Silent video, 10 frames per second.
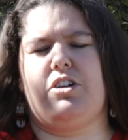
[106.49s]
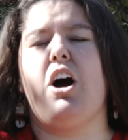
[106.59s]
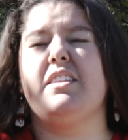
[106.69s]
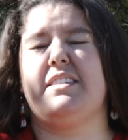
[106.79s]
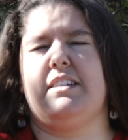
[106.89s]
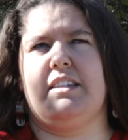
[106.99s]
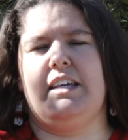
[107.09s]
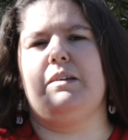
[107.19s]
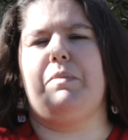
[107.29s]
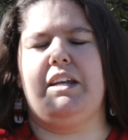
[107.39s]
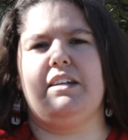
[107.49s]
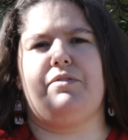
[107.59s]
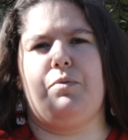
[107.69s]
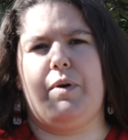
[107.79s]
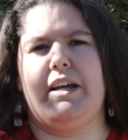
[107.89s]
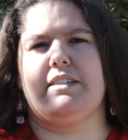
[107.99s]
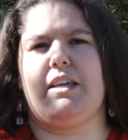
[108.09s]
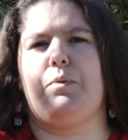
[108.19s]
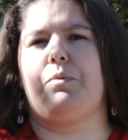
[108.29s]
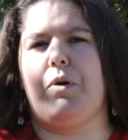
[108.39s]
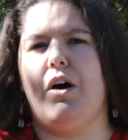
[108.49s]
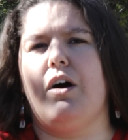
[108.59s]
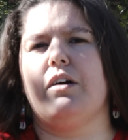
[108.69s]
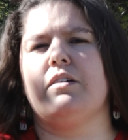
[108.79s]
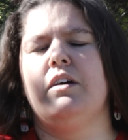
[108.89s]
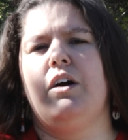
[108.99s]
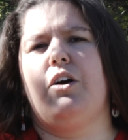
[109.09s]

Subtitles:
constantly in many different ways that we're wrong,